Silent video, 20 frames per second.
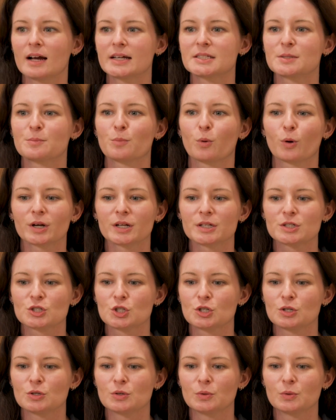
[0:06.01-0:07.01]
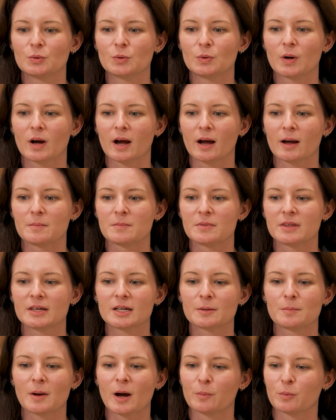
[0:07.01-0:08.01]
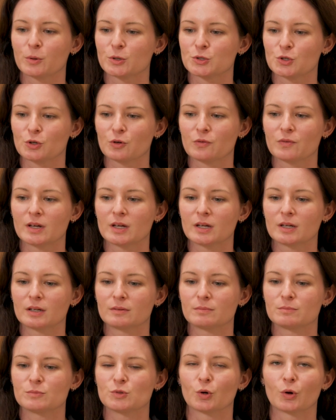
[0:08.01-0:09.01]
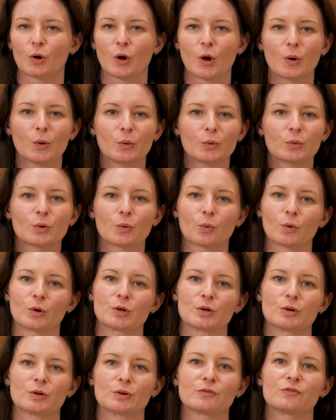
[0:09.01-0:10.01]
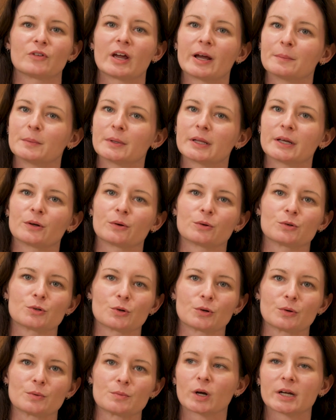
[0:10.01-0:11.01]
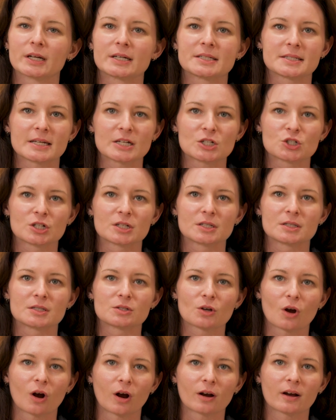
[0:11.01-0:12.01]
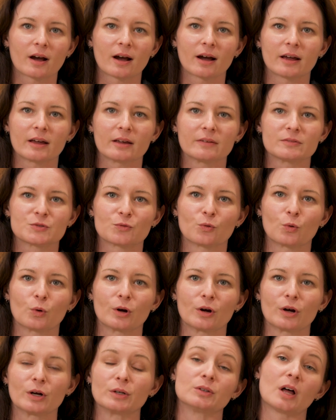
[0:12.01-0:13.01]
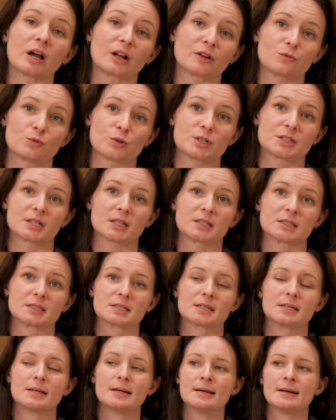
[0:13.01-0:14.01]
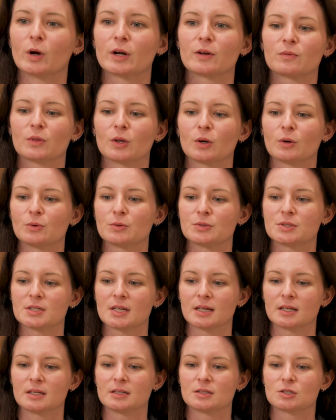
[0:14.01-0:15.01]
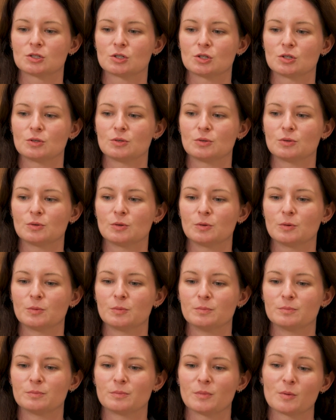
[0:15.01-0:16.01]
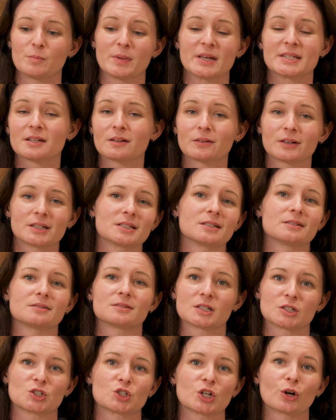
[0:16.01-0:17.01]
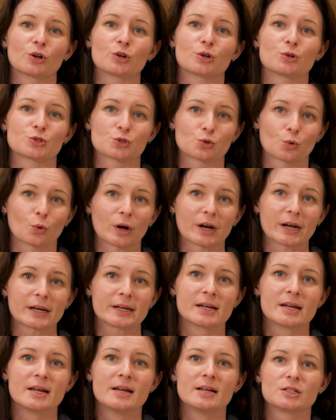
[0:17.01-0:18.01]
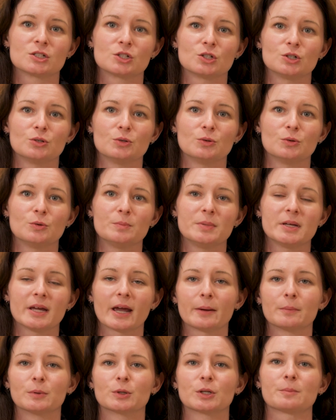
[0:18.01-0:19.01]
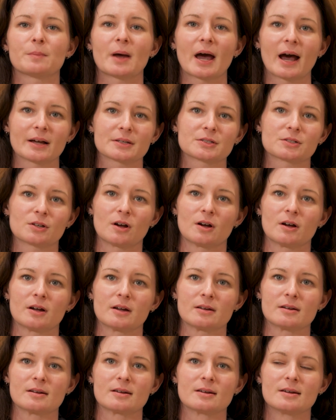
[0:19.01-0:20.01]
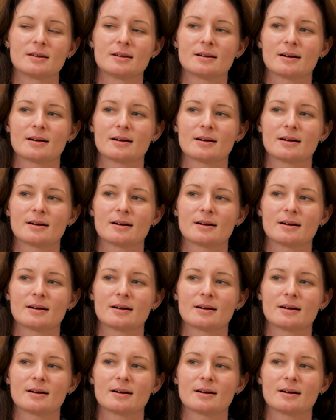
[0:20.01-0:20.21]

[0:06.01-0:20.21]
It's important to think about preserving your own or your family or your organization's archives for a lot of reasons. One of those is to basically to share your story, to be able to pass on